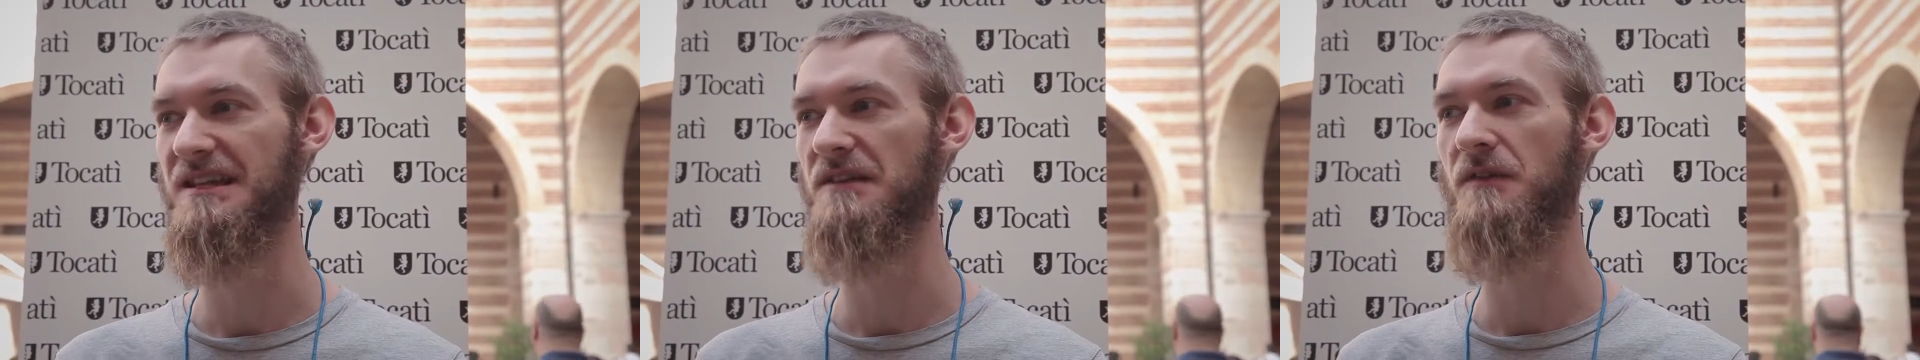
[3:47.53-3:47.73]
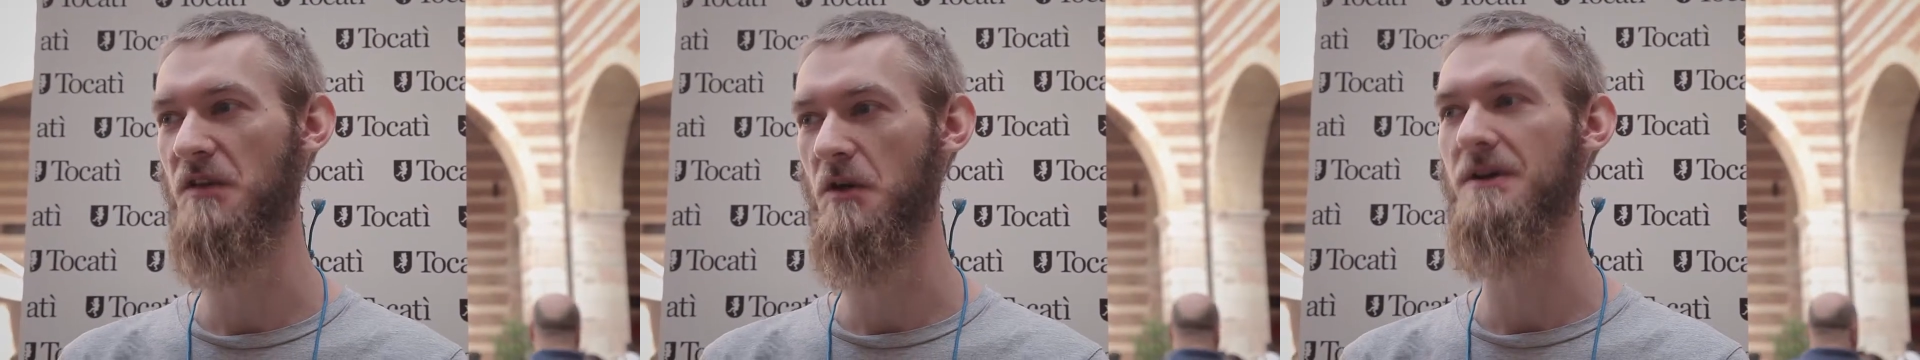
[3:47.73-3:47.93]

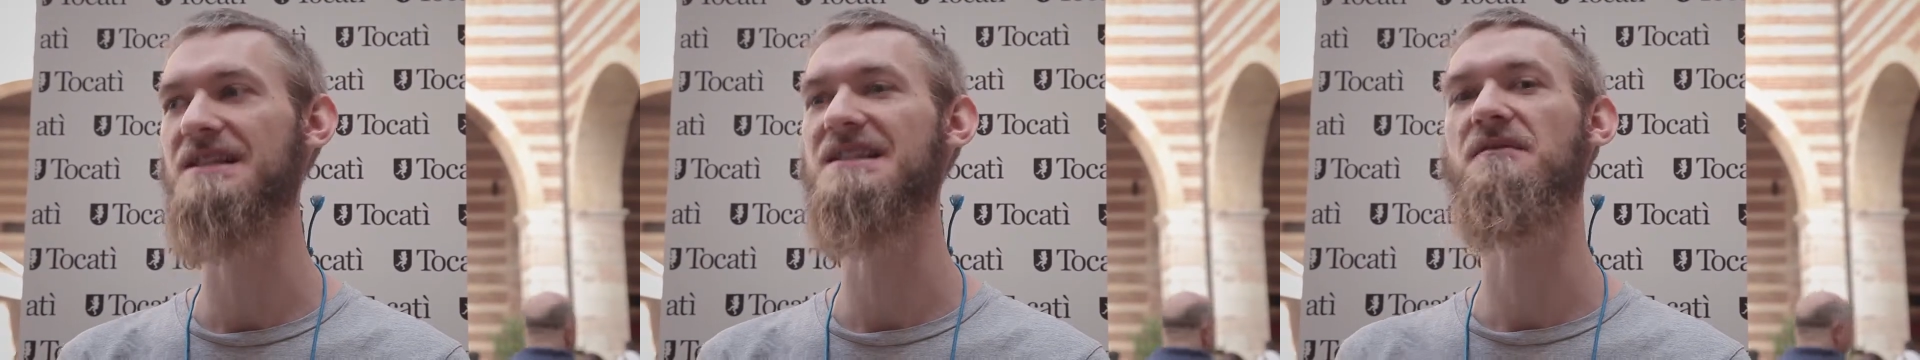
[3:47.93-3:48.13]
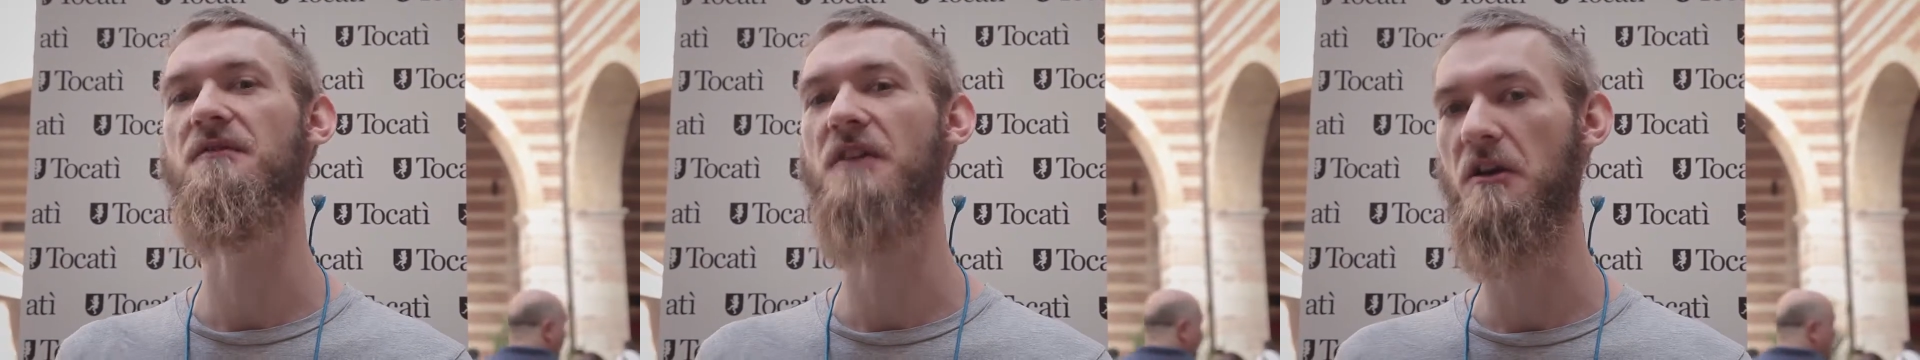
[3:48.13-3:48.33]
Even though
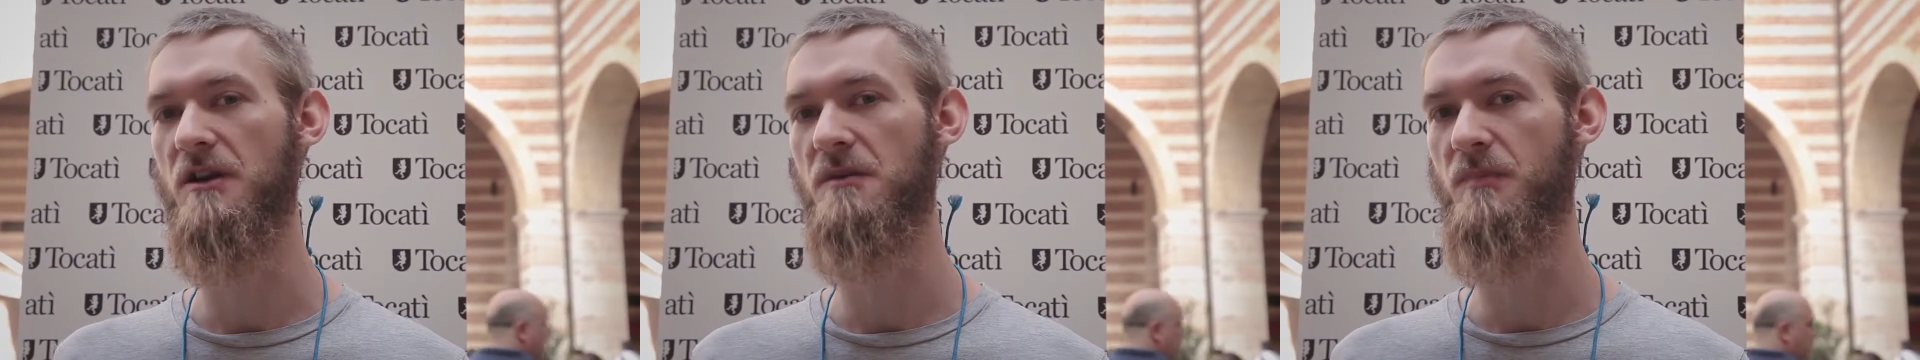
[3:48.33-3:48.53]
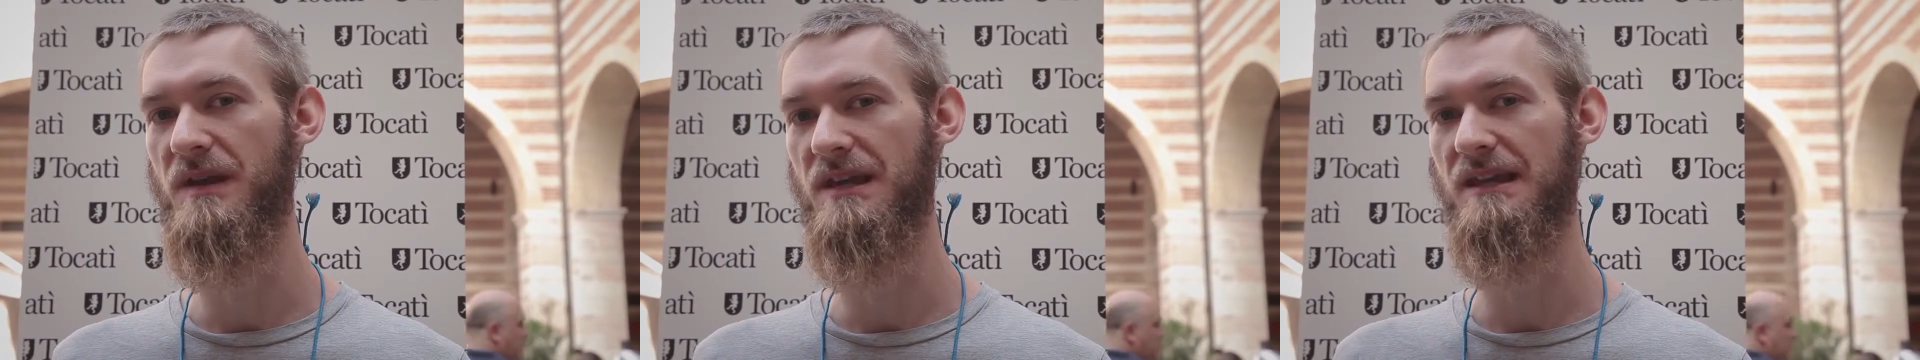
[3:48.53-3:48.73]
it's
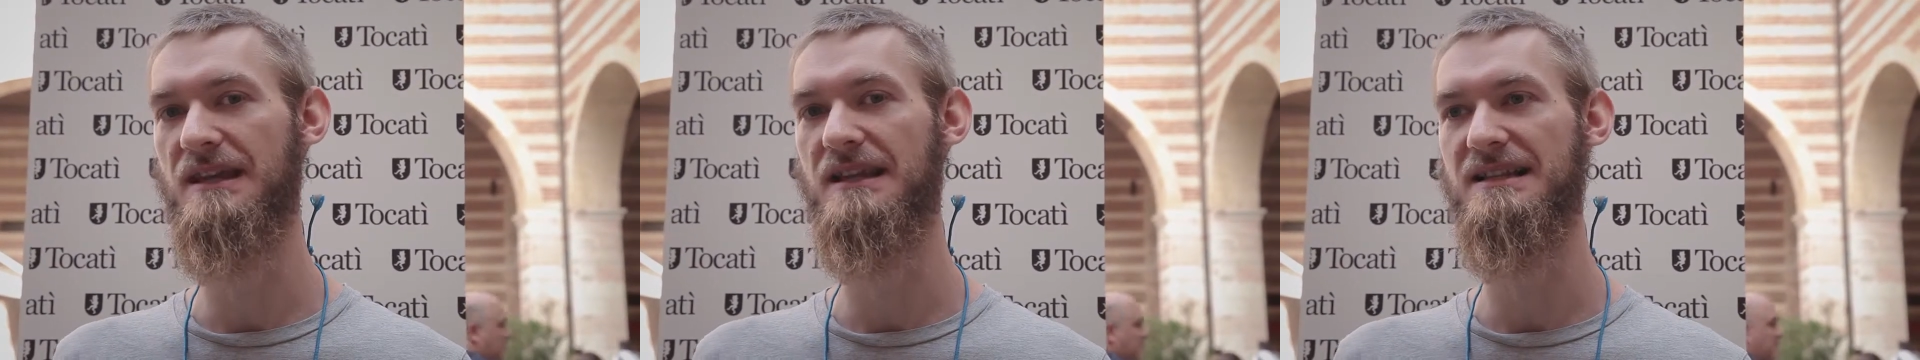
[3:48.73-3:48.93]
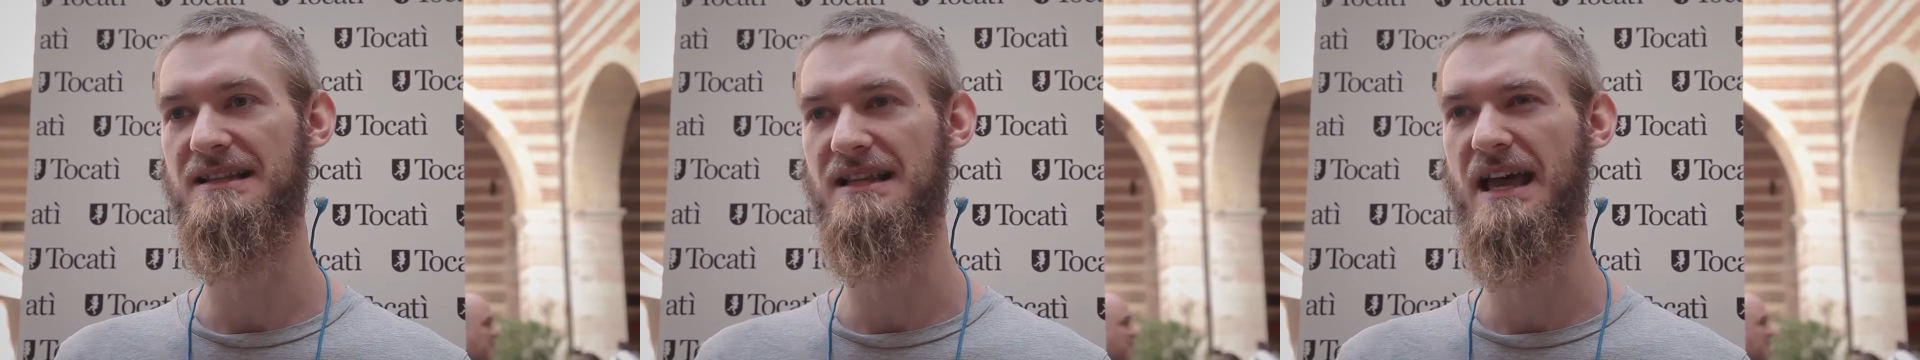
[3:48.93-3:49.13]
very big,
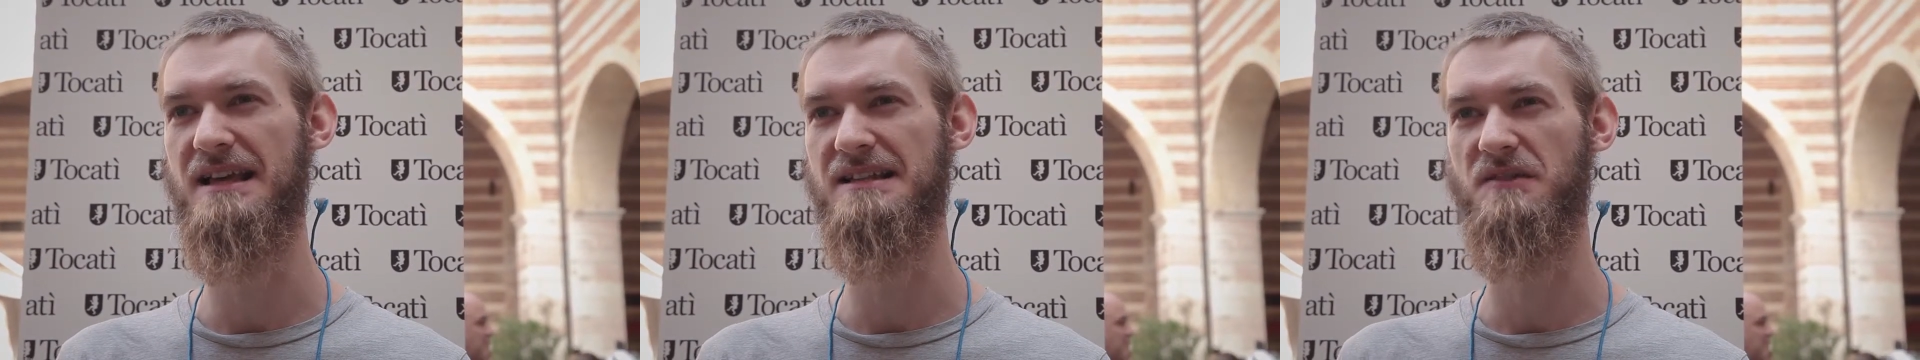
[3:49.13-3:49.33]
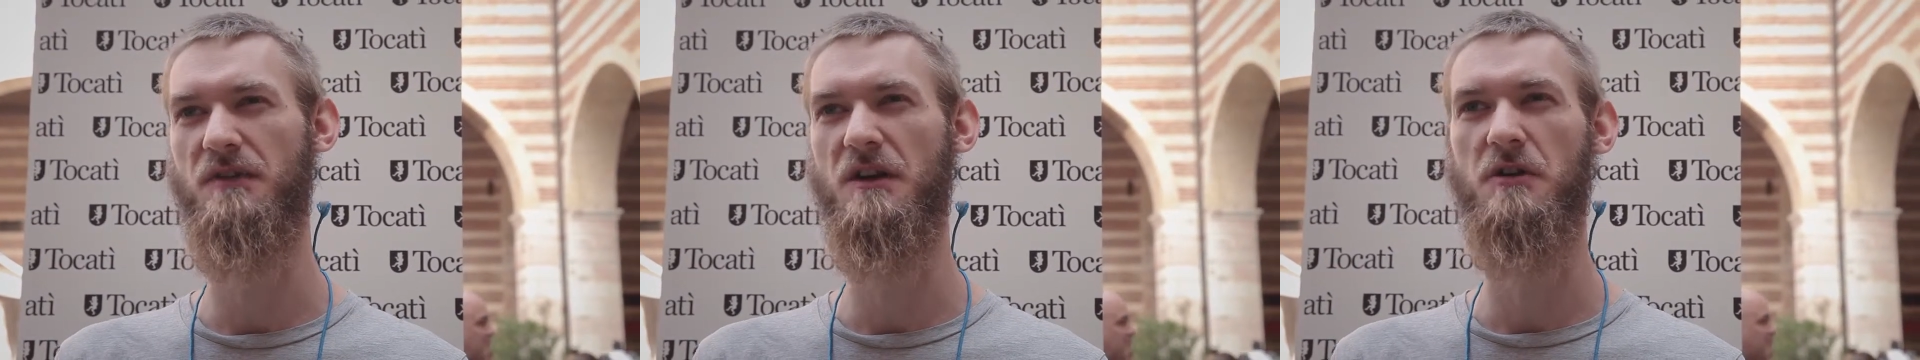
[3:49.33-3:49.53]
it
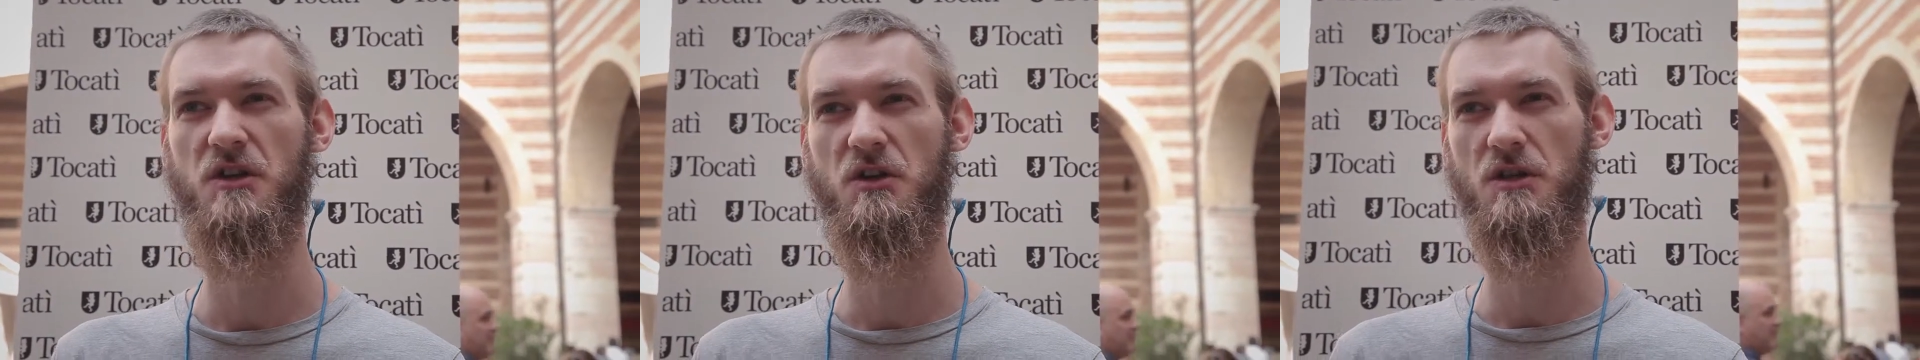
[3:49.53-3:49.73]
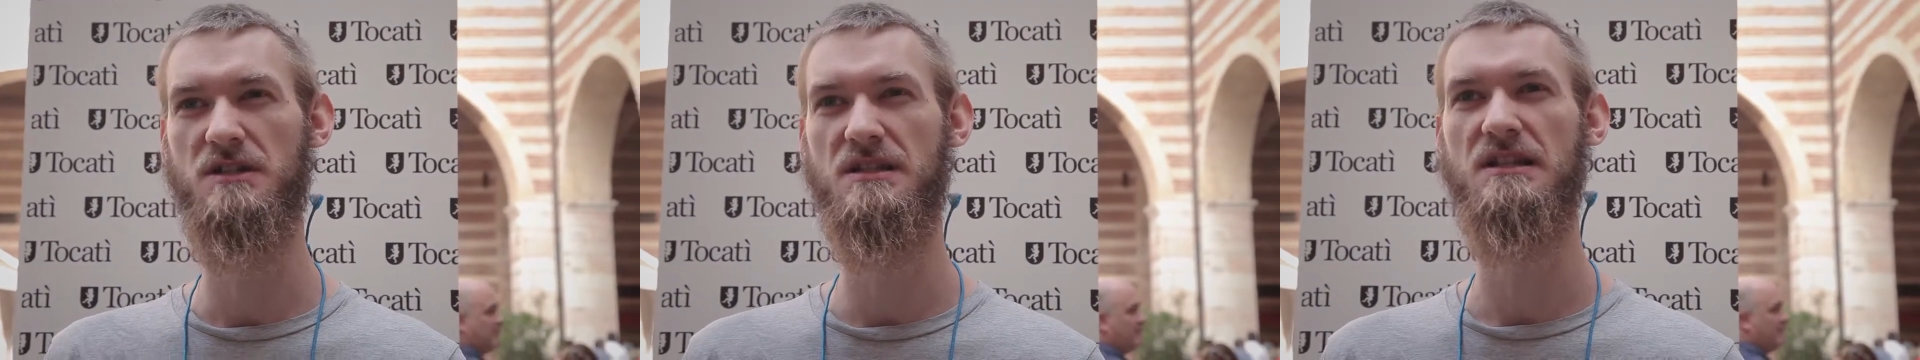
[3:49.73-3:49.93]
has a very
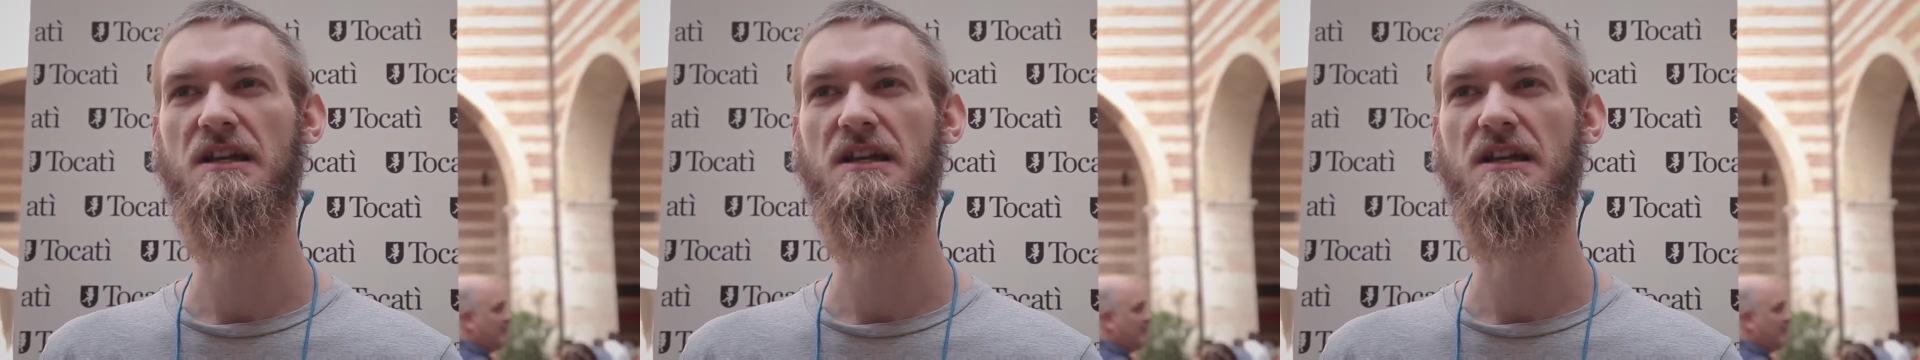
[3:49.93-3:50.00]
good